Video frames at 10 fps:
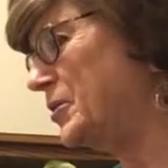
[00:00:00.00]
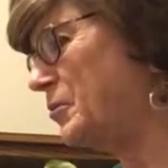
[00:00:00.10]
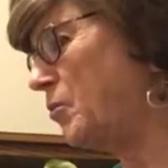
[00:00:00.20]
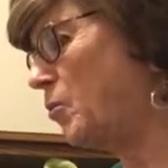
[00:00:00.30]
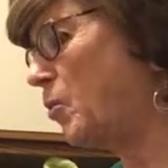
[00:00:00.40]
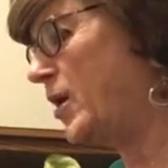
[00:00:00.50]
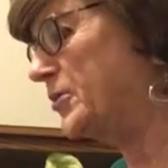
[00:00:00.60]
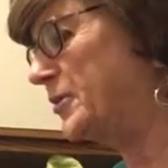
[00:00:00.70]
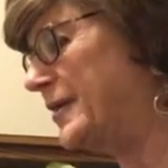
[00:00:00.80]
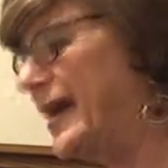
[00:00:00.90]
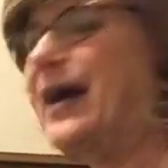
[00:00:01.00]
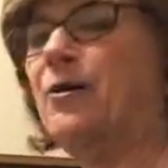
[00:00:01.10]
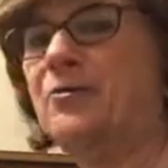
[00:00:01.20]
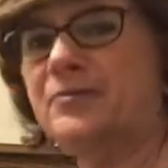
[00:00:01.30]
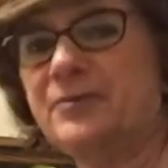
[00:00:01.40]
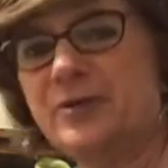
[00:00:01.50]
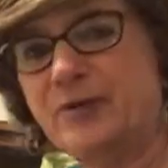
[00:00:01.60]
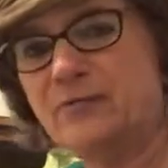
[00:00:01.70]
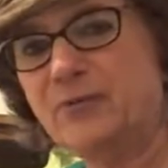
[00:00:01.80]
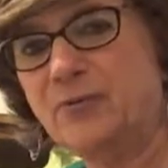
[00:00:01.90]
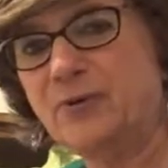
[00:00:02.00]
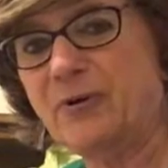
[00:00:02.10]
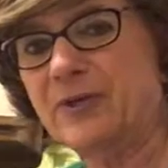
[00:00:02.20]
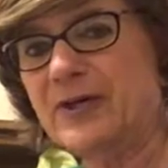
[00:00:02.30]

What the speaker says: more watered down, if you will,